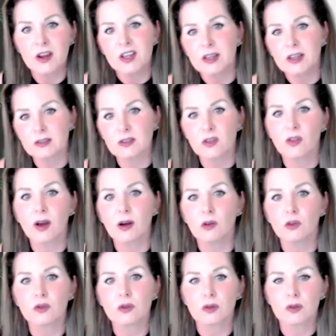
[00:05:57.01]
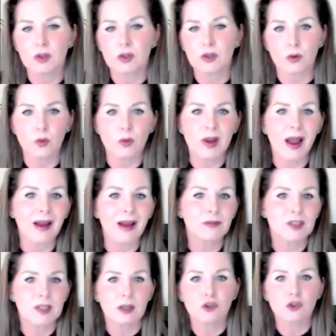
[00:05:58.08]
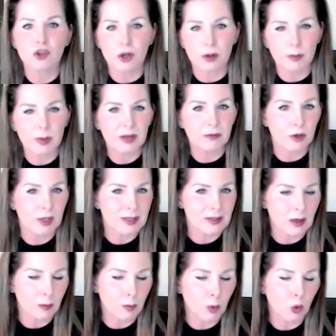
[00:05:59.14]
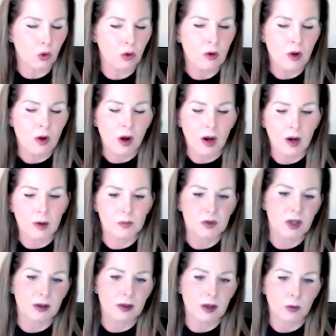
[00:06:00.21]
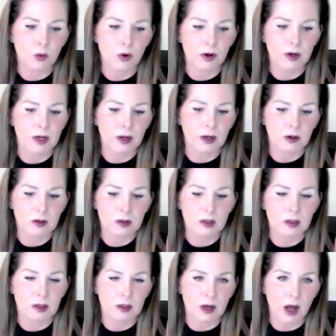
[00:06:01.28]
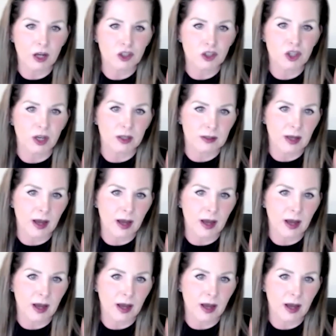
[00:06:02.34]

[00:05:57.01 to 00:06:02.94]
Yes, they'll, you know, we have seen Germany, for example, um, say that we're going to not shut